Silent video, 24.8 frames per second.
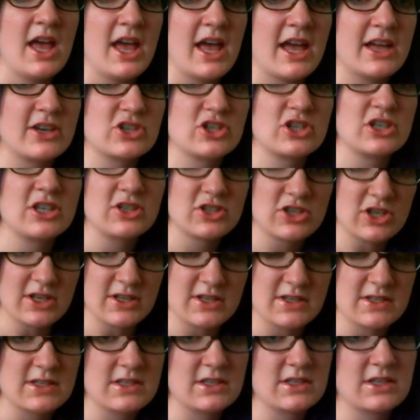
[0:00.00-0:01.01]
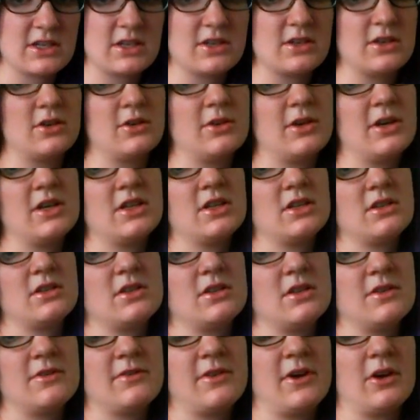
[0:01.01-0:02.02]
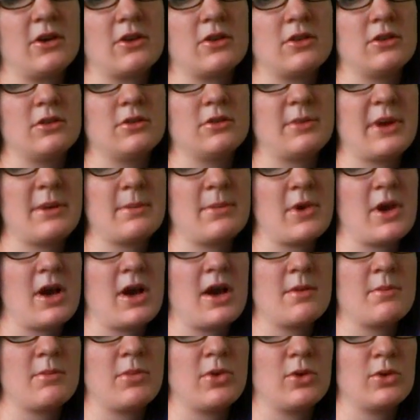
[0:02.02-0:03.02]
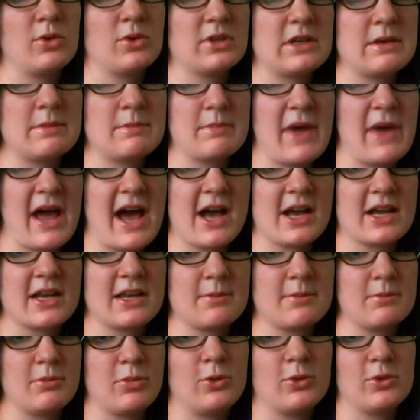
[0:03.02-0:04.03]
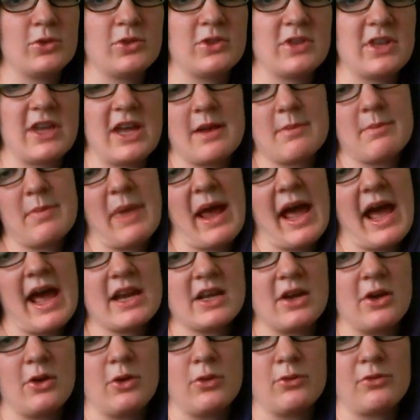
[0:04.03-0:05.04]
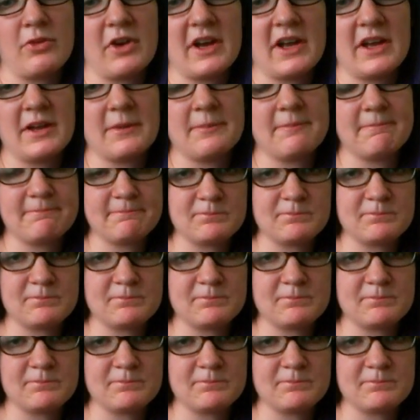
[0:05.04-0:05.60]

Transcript: And she just, unvelcroed my bra and pulled it back and they had padding over it,